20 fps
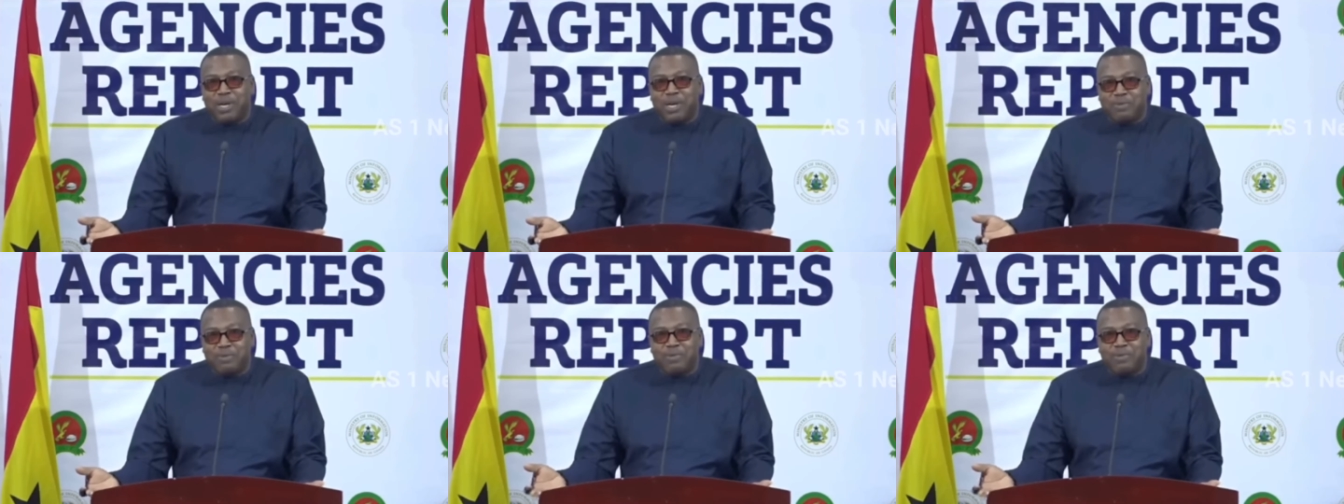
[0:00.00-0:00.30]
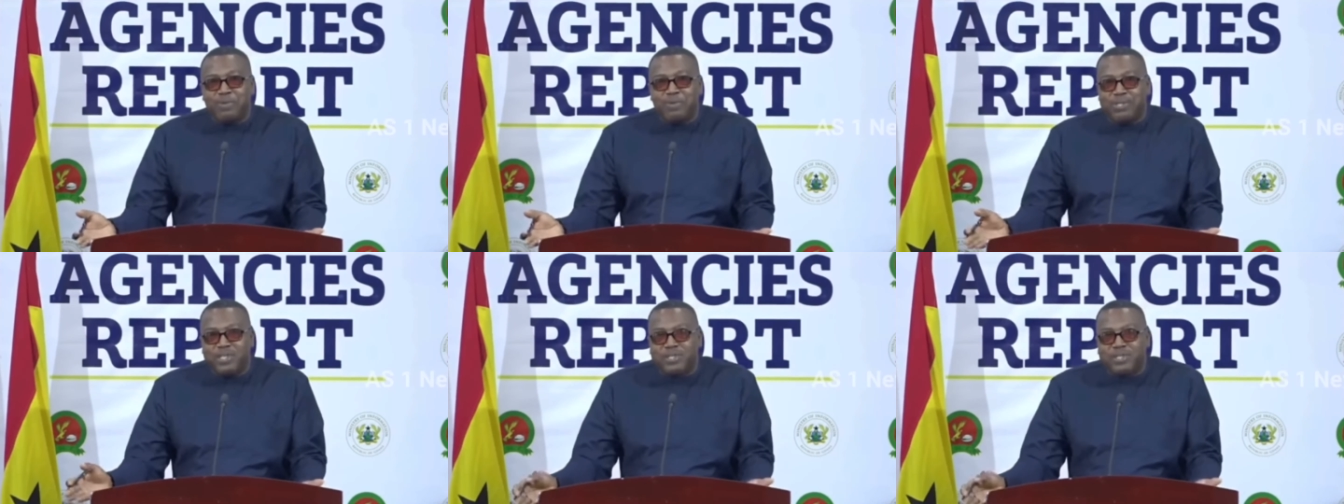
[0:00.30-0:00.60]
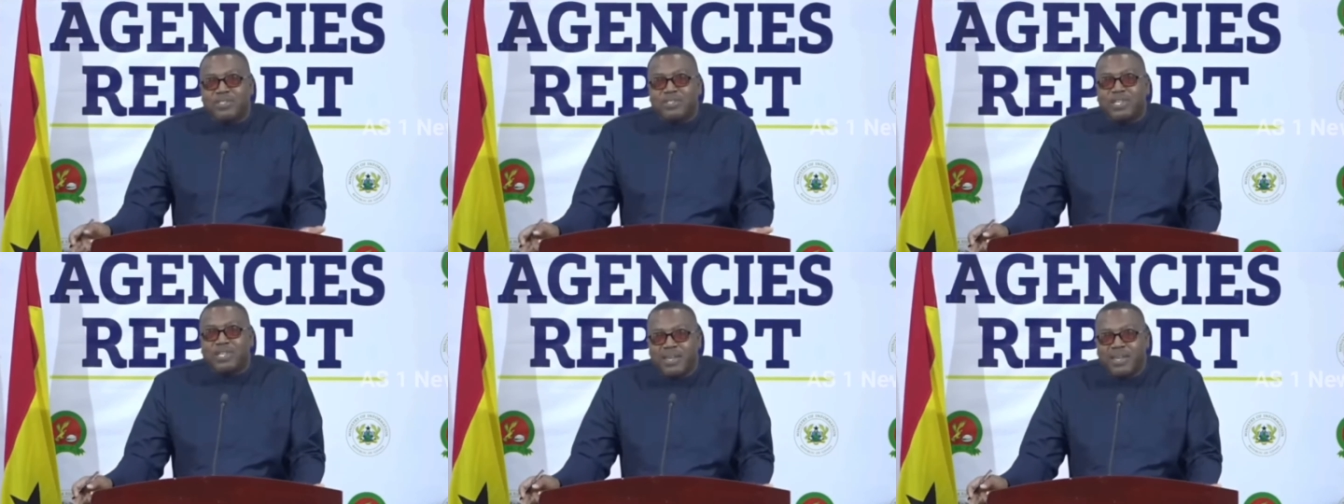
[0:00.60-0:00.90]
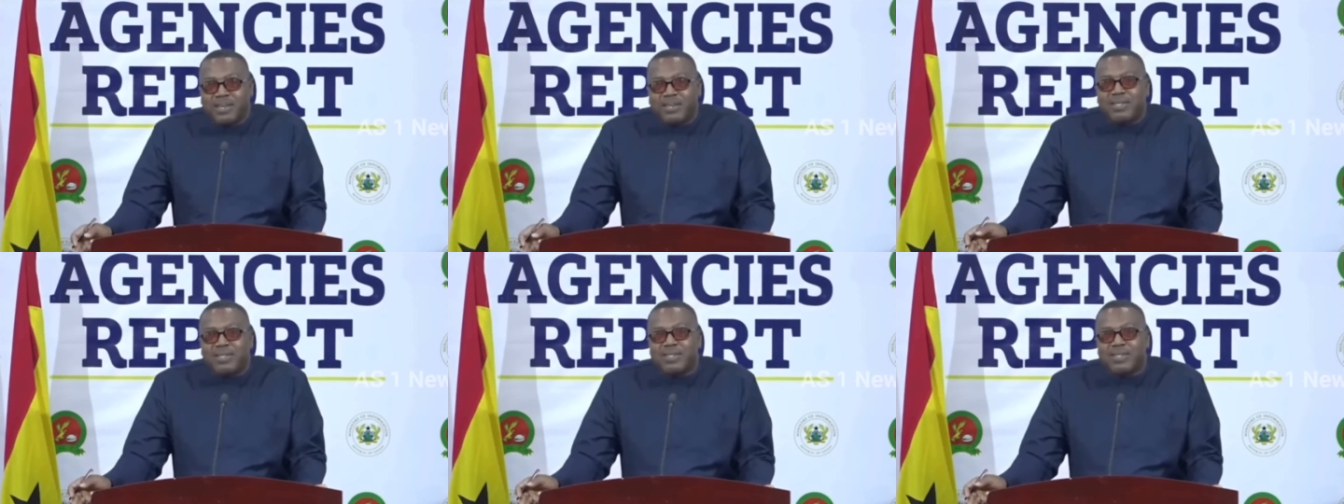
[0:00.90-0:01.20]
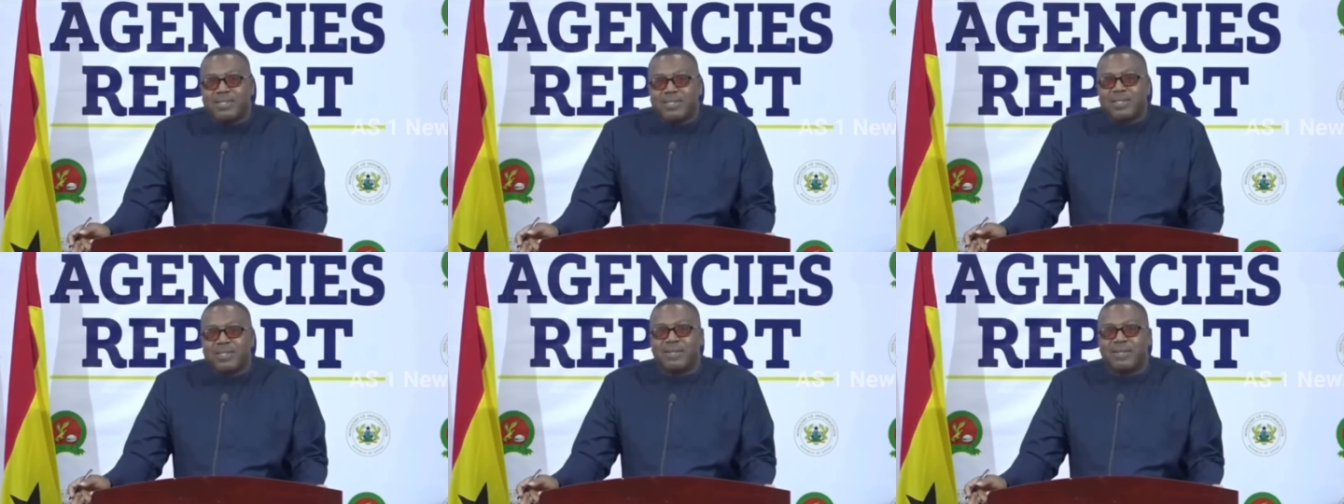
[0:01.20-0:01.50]
So all you have to do is
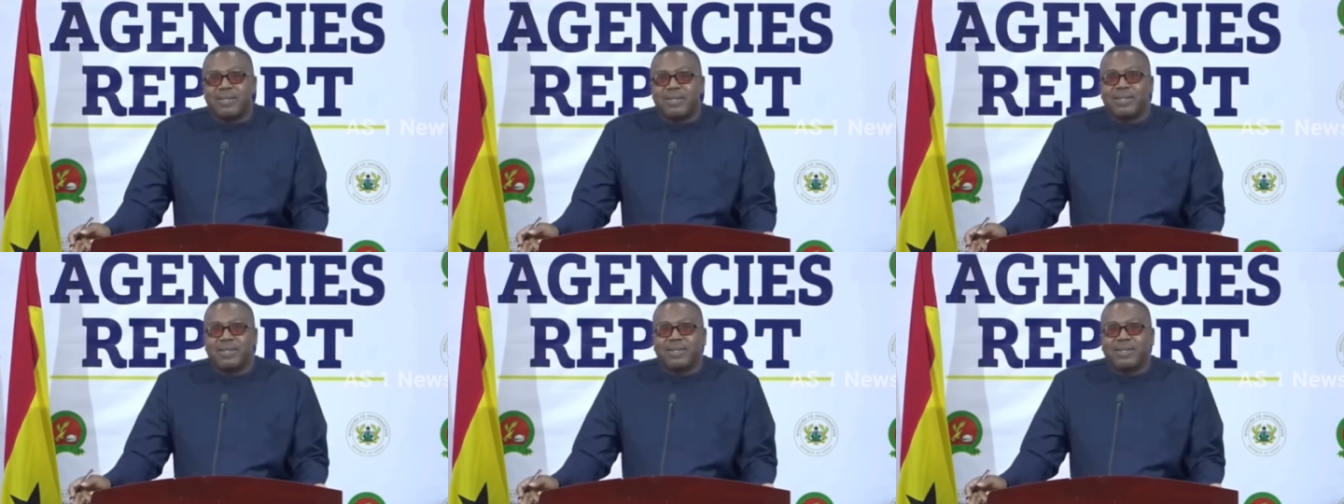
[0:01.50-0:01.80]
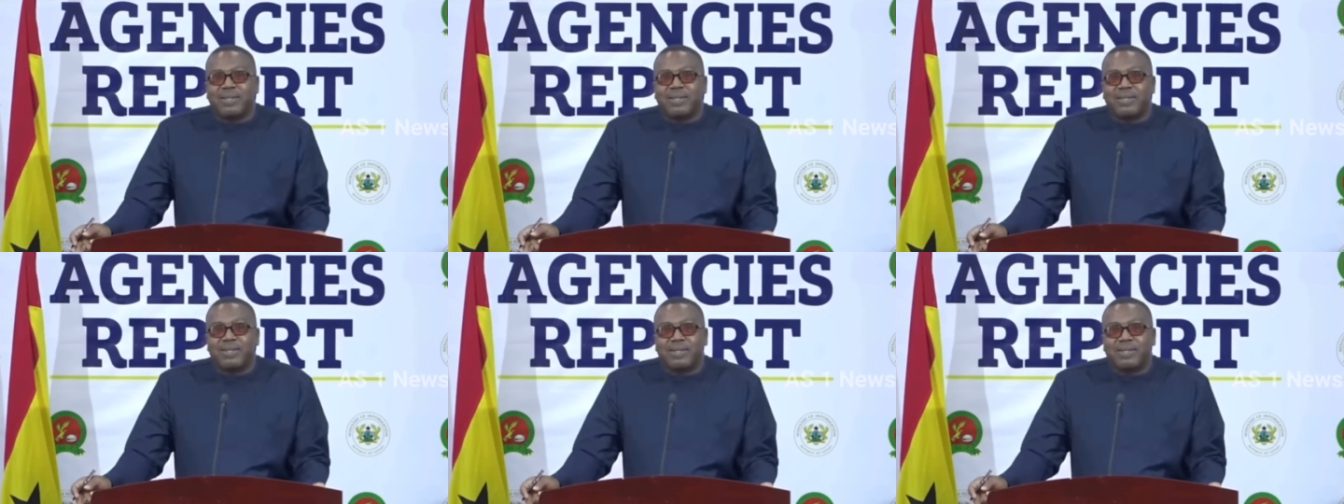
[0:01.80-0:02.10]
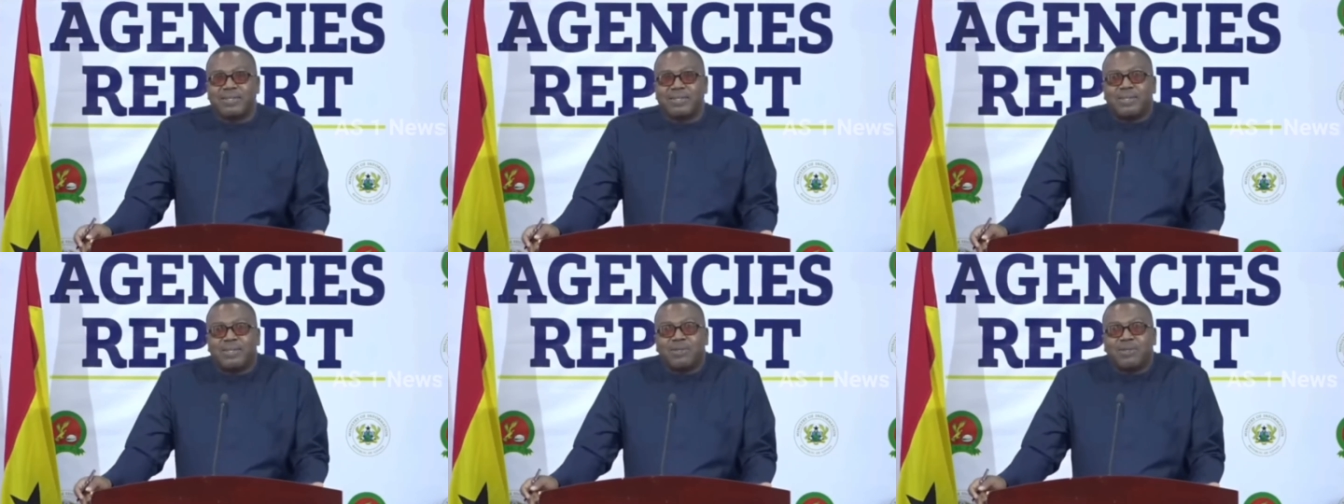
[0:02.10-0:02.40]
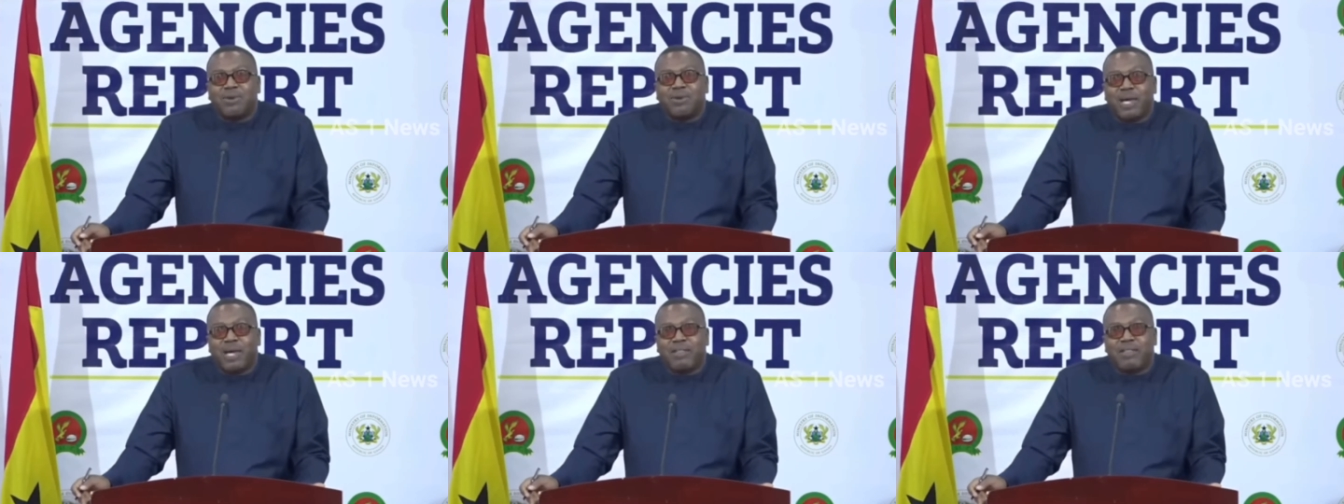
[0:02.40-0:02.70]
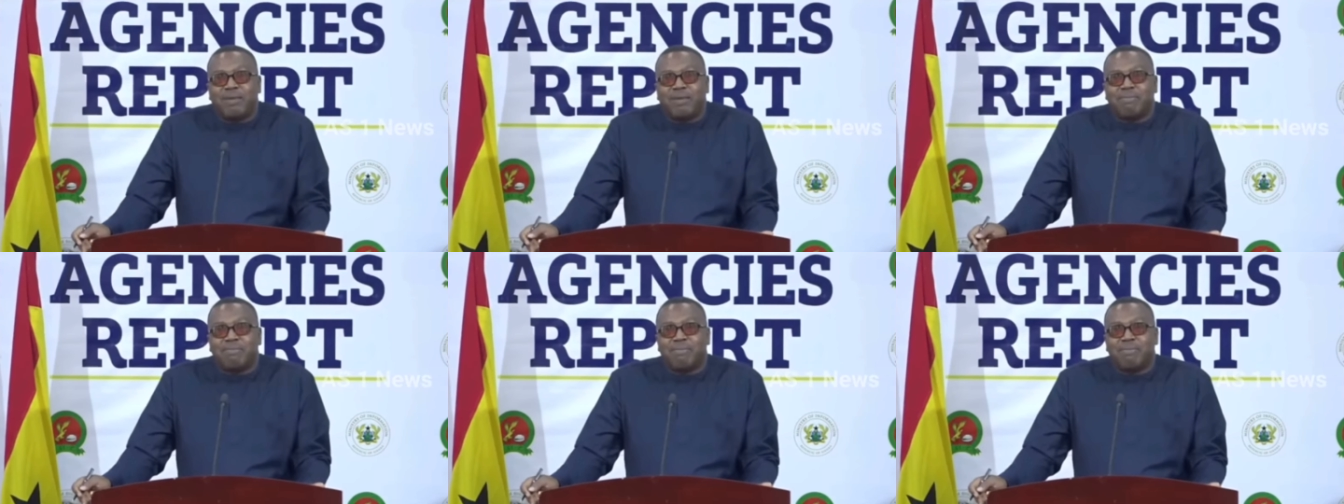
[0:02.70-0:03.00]
just sit and
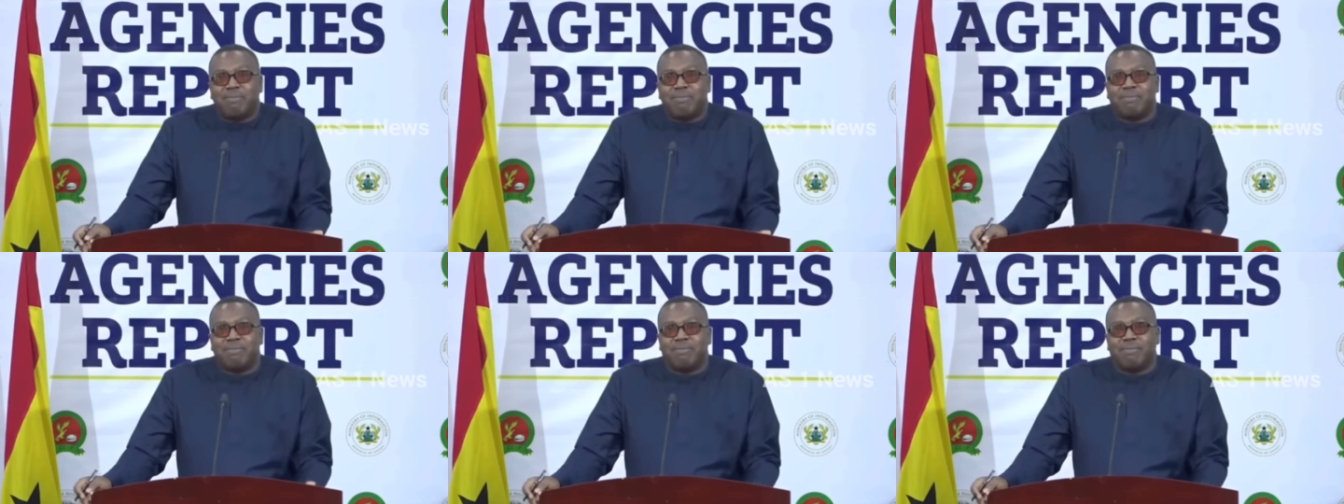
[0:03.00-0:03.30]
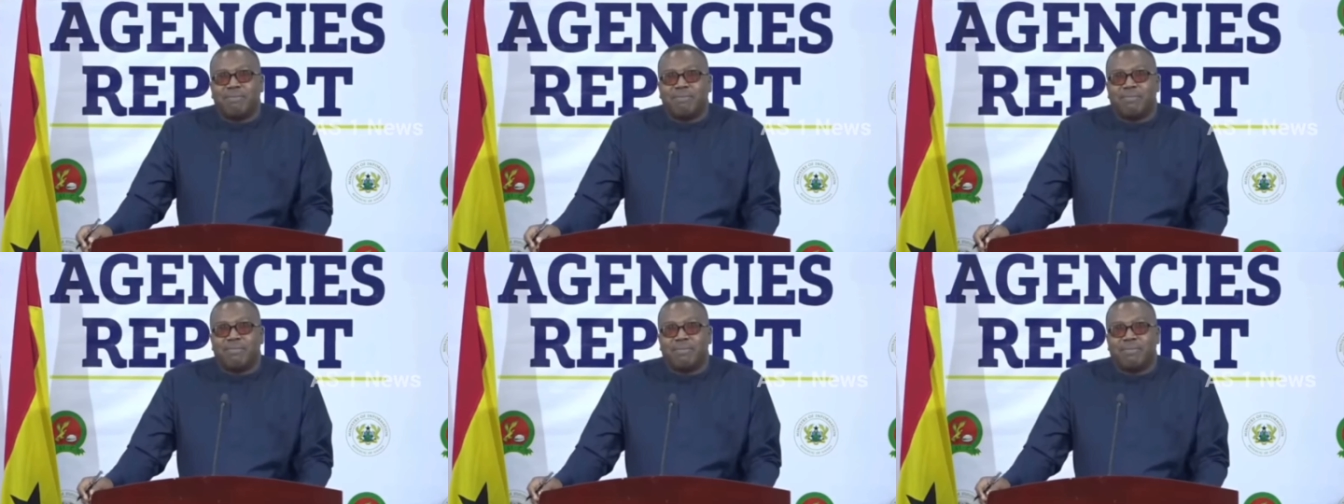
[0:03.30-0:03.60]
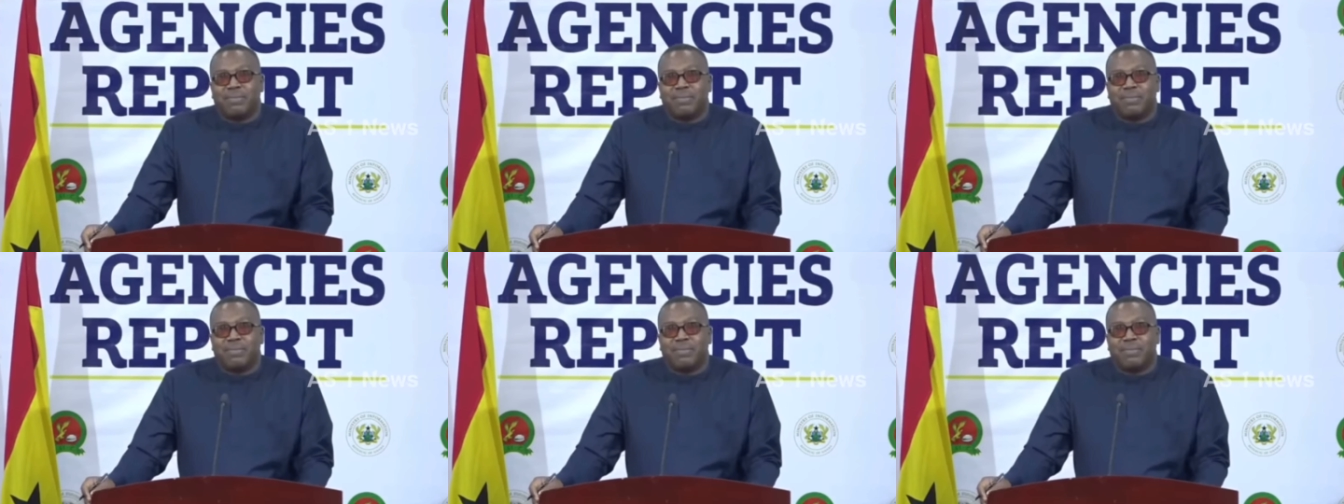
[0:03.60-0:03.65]
just look at them.